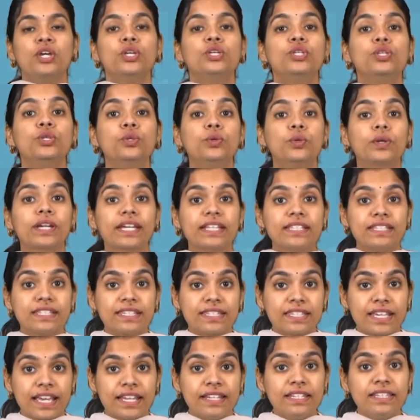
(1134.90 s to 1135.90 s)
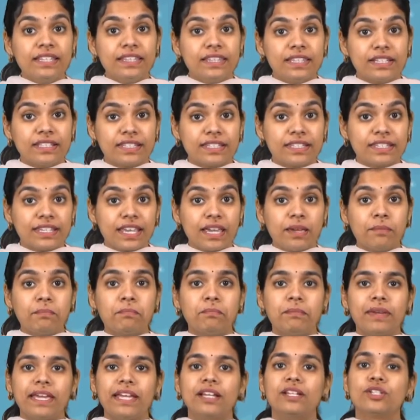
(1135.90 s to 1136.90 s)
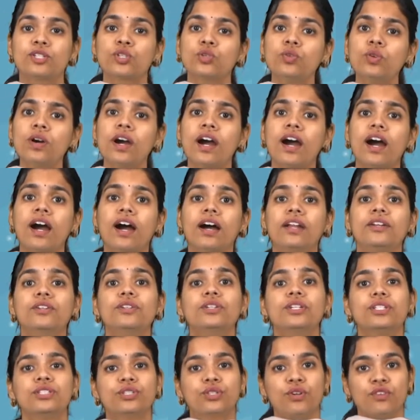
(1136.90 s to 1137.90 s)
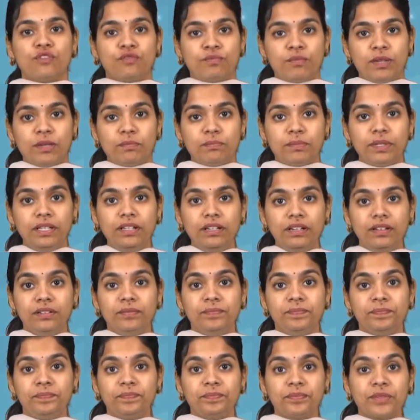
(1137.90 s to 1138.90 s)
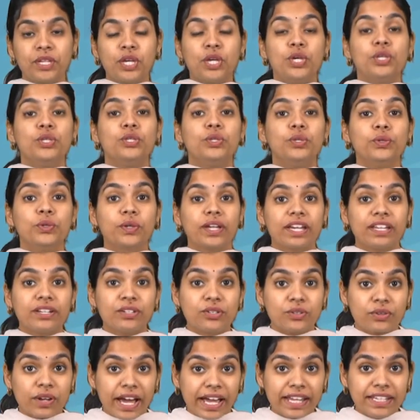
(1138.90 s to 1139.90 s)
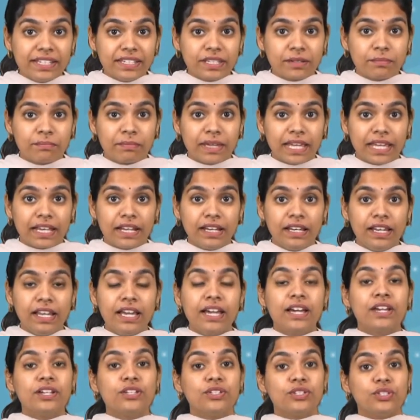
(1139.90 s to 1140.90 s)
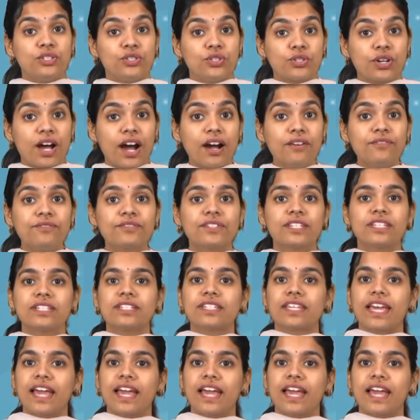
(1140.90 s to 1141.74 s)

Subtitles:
You can send the same mail to hundreds of people. You can write a mail, draft it